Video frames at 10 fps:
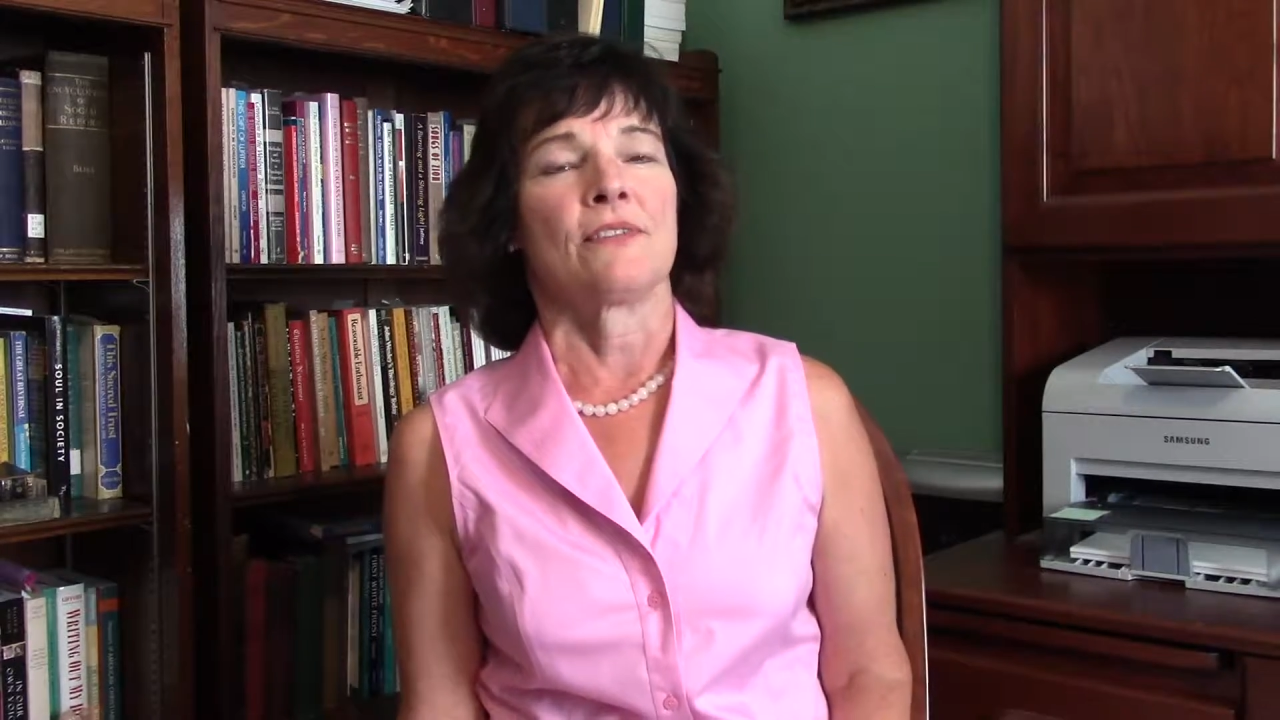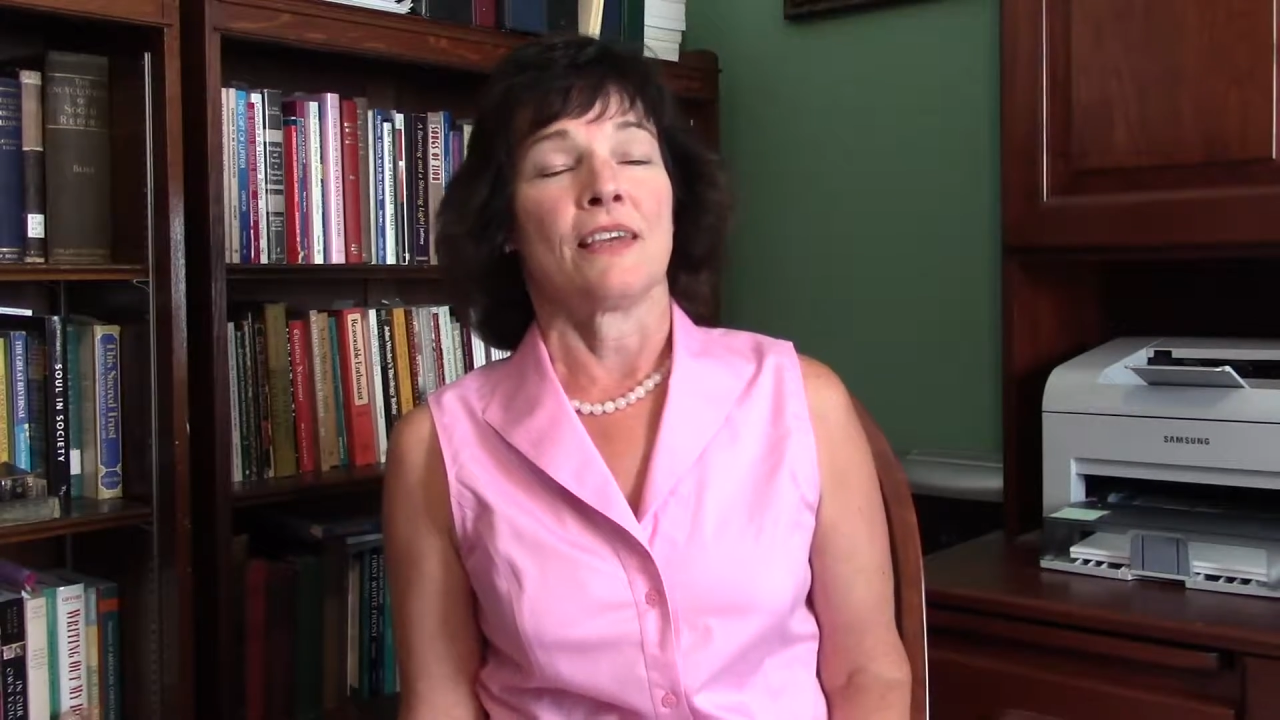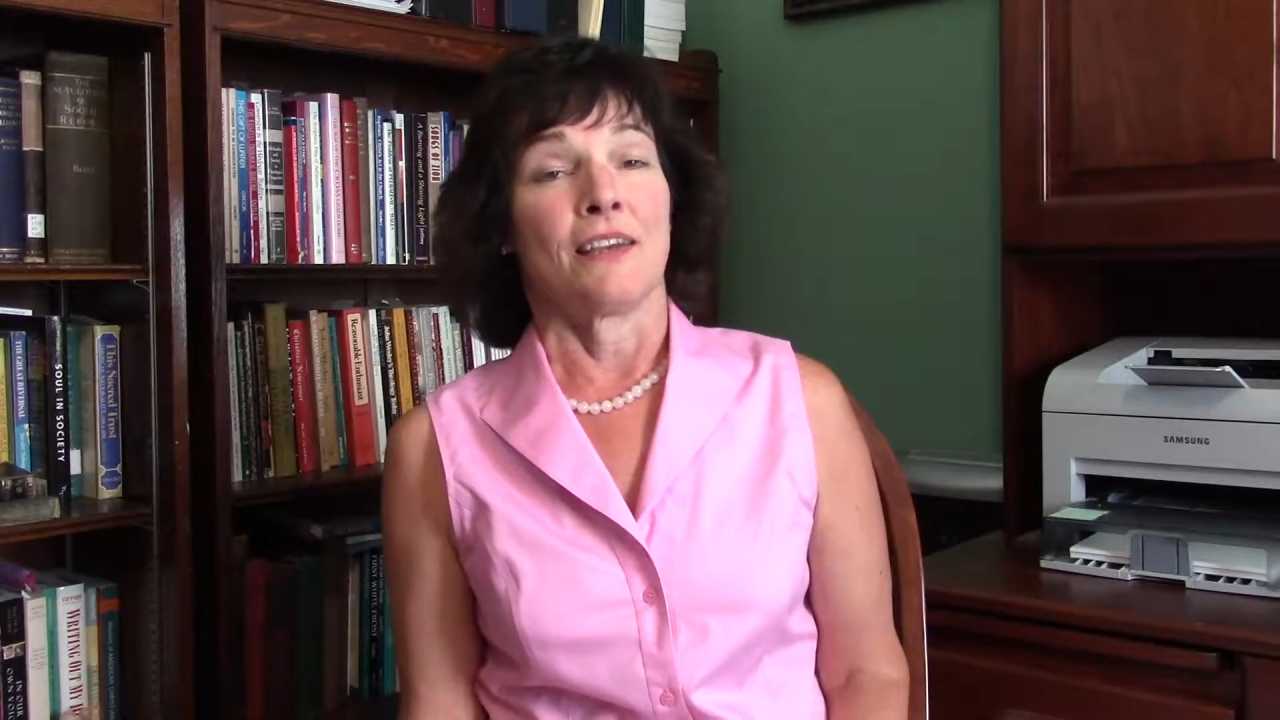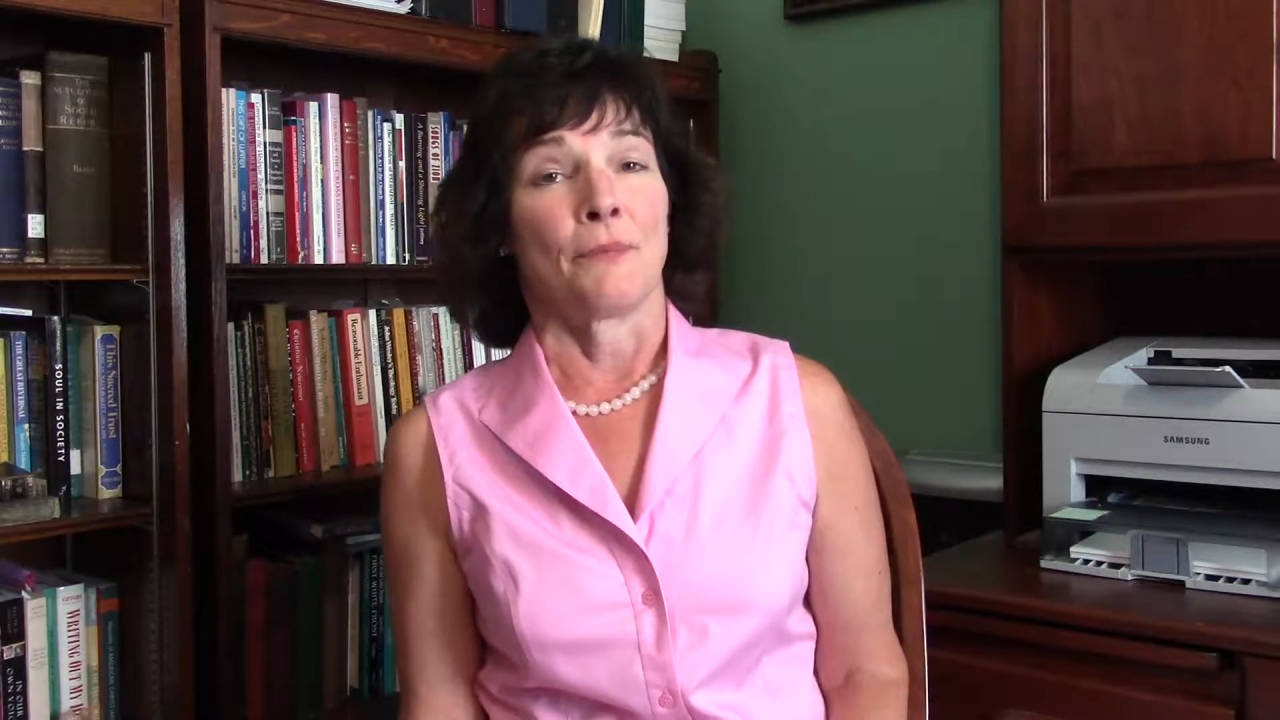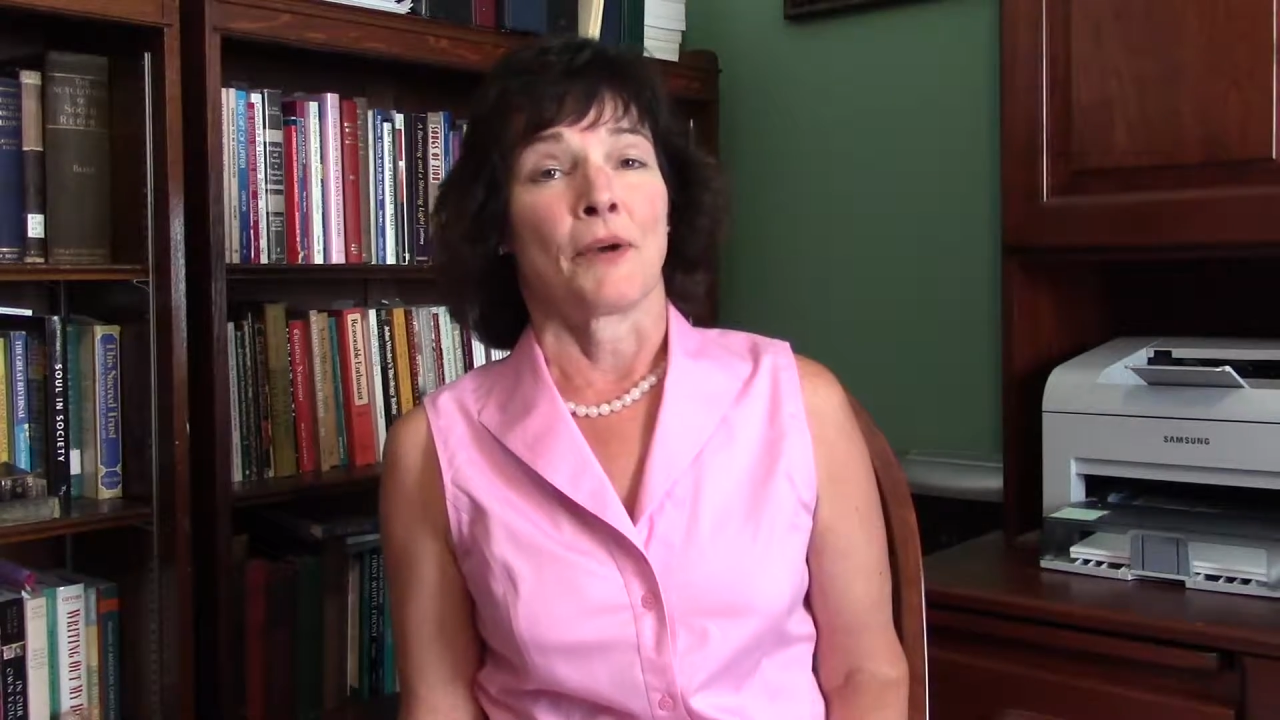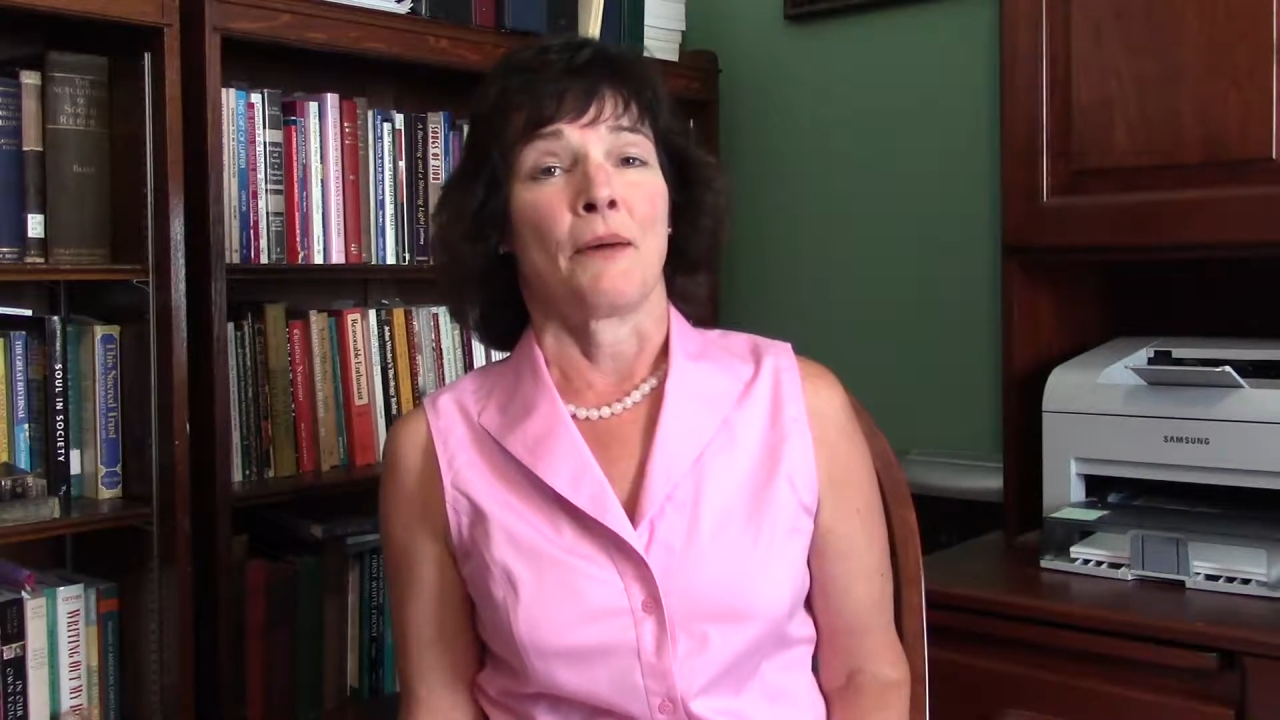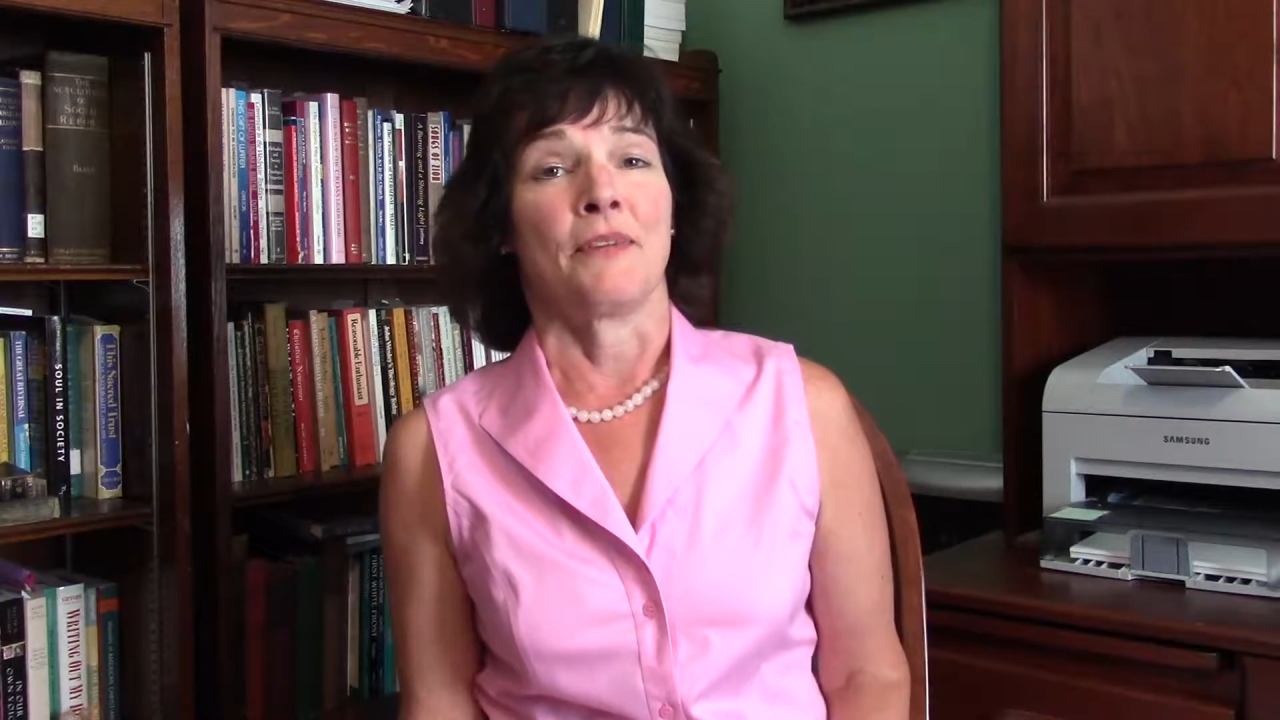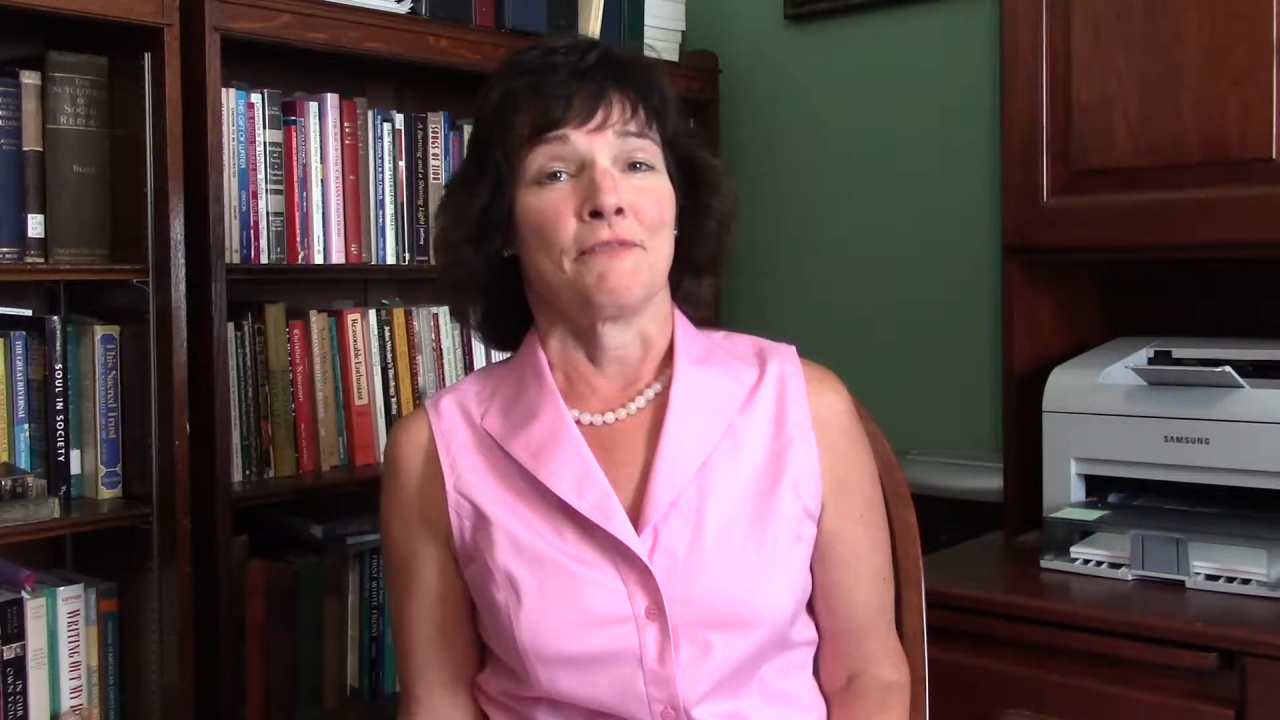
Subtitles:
in upcoming